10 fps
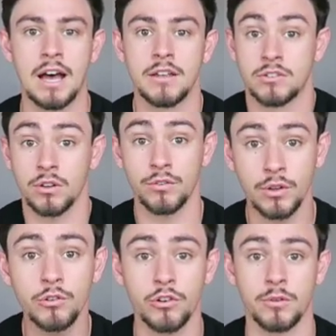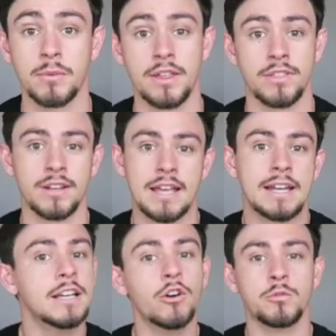Uh, it's called the flowchart method,
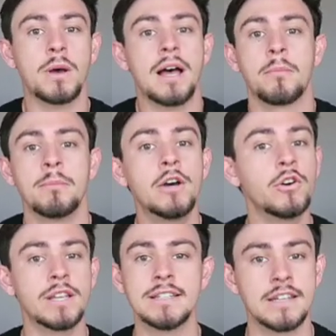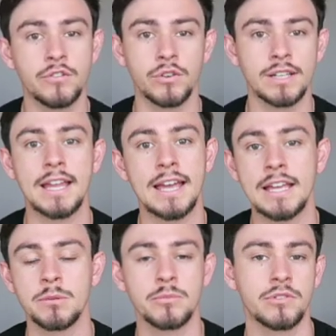and it goes by a million different
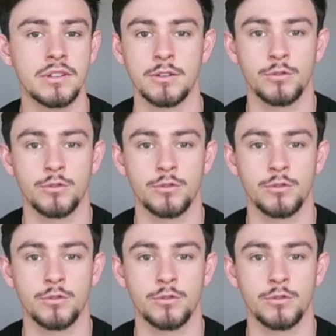names.